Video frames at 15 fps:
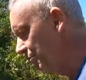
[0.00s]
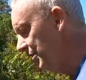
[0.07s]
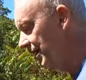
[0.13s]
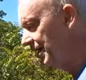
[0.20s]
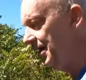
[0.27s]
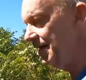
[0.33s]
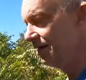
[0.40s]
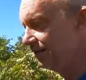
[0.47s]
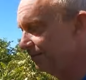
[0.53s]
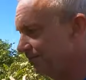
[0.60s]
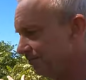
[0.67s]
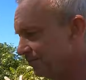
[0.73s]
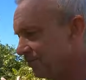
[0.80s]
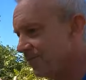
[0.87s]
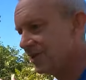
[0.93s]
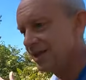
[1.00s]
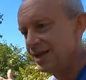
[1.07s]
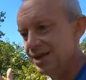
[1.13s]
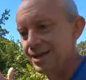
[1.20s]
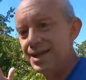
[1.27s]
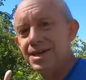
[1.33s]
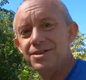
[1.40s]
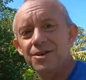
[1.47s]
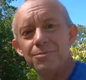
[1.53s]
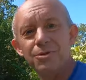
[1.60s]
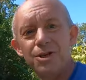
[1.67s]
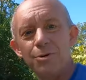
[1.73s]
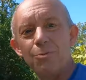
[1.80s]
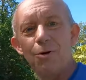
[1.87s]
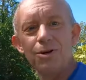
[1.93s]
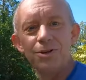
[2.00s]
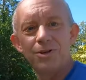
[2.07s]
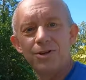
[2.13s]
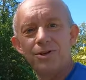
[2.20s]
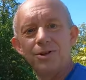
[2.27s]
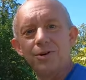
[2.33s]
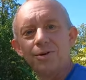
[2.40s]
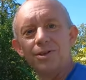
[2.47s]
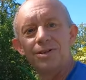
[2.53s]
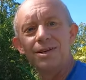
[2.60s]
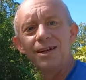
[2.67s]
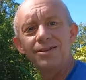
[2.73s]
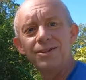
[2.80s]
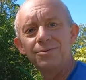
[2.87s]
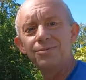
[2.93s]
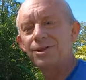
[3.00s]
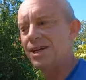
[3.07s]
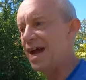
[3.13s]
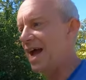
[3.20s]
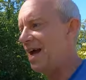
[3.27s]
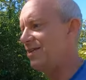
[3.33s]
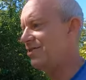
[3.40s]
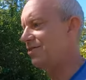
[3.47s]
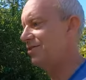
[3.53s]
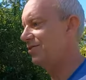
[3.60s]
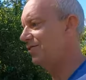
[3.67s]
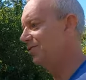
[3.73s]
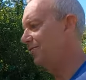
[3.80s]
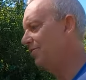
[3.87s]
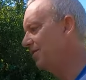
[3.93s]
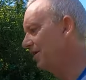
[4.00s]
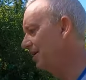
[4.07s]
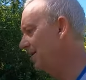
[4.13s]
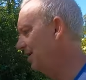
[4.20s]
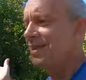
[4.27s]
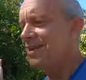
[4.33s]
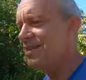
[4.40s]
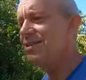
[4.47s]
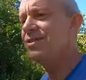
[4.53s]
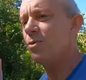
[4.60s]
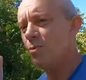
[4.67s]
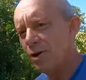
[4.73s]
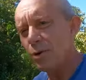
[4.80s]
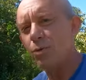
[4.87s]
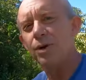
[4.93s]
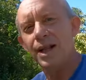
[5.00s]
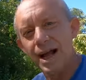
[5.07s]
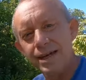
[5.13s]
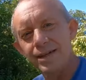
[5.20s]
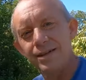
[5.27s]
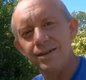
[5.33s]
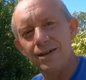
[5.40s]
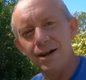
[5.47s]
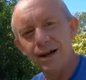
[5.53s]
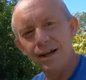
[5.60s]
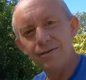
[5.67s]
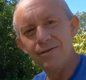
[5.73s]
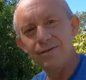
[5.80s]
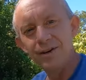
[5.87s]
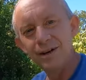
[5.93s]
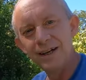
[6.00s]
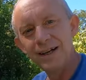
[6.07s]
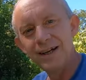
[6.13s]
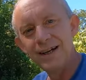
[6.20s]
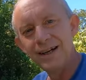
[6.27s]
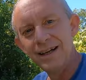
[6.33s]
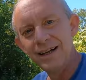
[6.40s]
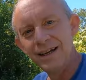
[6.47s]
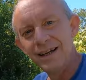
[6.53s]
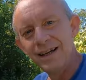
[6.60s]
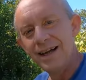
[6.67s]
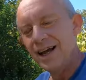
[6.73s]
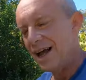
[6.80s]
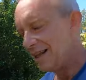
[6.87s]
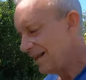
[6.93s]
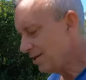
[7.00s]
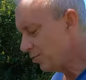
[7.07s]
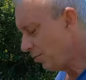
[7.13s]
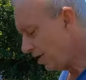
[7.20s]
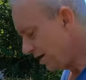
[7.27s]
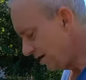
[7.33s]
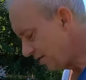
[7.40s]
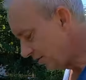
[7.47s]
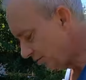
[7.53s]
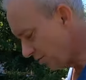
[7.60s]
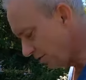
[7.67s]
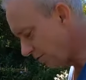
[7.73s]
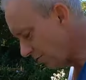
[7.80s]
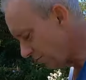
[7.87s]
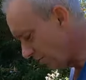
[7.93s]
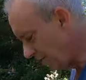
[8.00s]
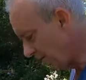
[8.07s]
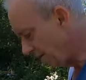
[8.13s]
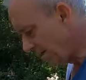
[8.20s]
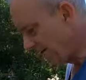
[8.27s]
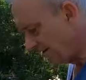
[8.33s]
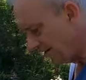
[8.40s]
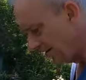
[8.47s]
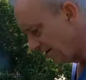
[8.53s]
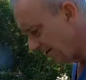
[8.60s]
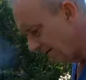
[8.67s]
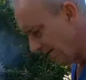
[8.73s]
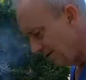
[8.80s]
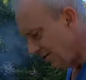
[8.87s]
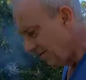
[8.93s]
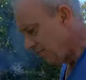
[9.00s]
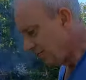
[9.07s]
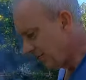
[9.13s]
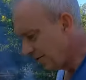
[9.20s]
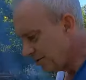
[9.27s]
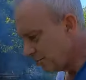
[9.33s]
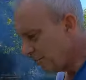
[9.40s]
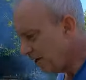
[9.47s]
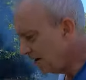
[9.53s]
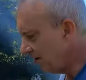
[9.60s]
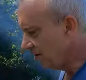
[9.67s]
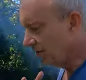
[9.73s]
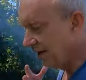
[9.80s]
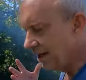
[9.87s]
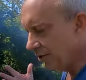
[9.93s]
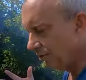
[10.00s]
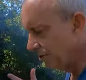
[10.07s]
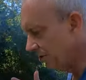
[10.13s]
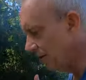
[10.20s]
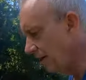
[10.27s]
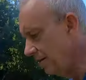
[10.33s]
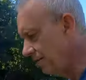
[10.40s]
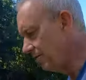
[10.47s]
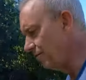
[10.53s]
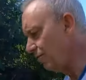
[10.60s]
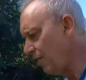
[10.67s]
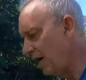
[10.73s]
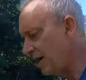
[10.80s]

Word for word: But again, that's something she wants to do. It's not something she has to do. This is a real relaxing life. And that's why I struggle with, with this being illegal in, in